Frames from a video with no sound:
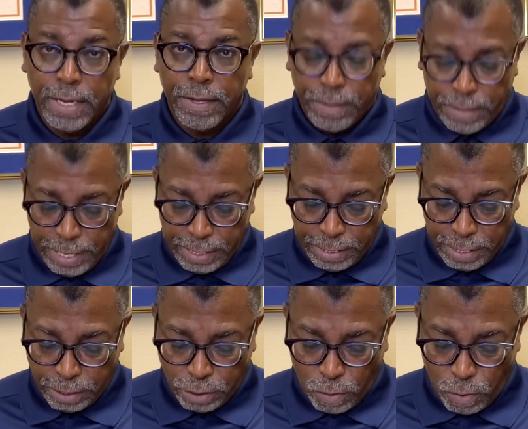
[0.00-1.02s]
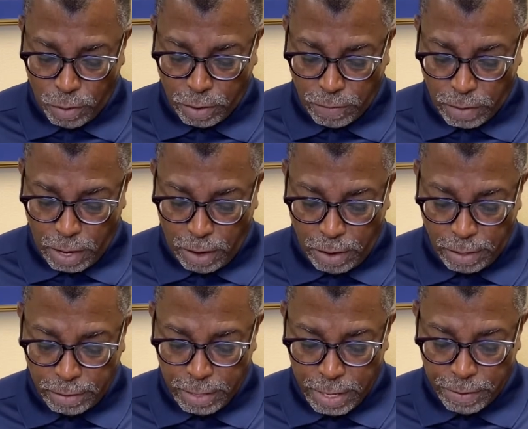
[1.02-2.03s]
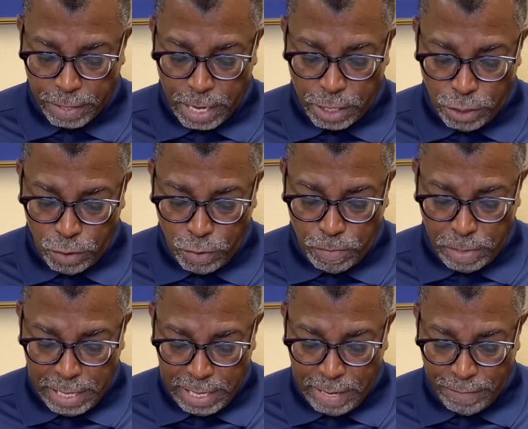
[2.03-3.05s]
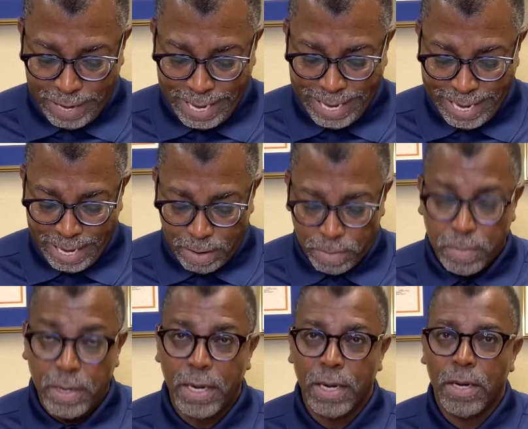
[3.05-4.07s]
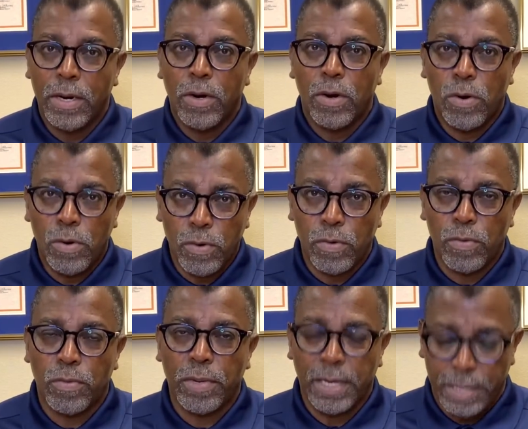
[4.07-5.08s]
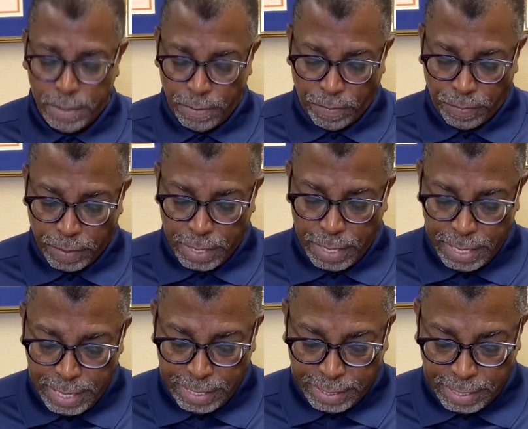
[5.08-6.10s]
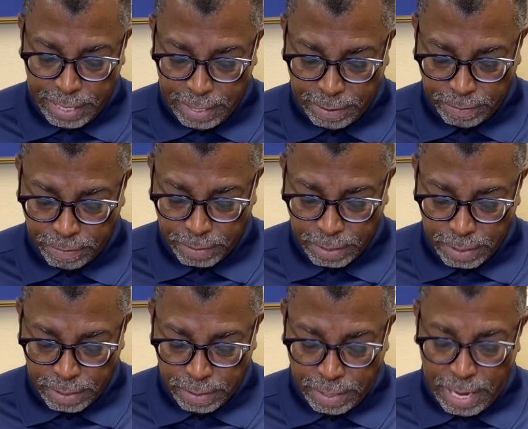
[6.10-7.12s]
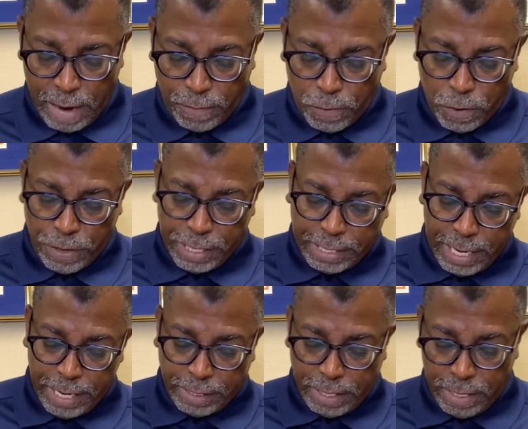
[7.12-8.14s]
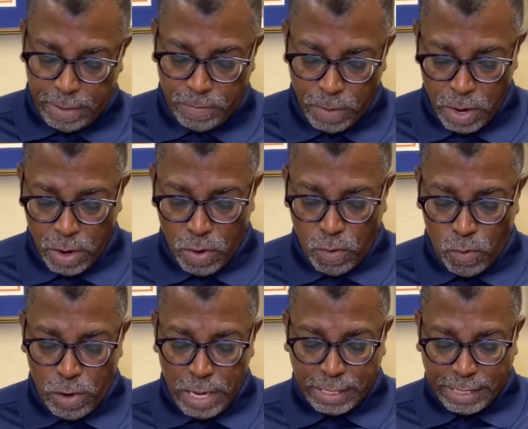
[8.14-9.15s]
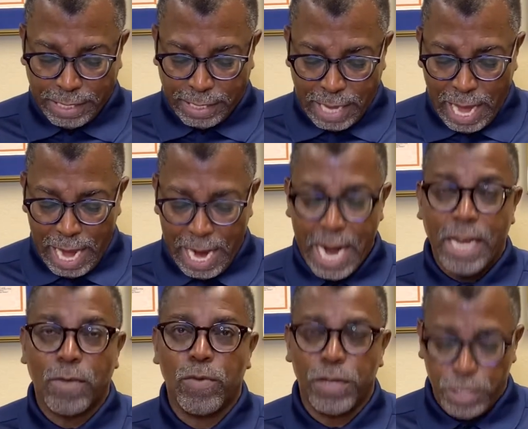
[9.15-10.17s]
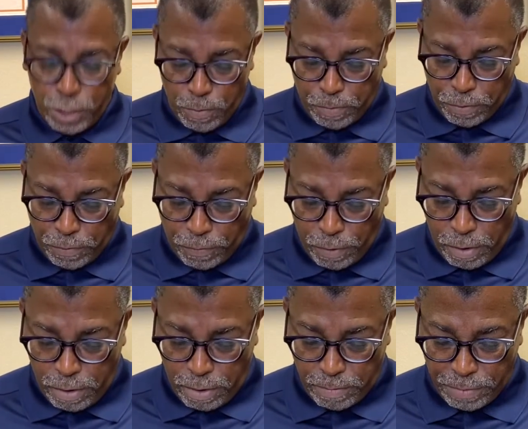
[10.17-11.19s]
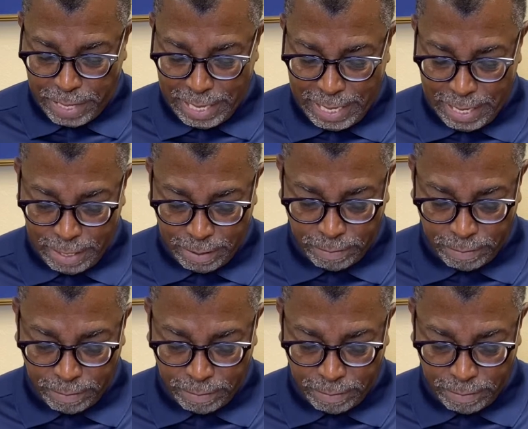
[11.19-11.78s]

"This is the work of God, that you believe in him whom he sent." Therefore they said to him, "What sign will you perform then,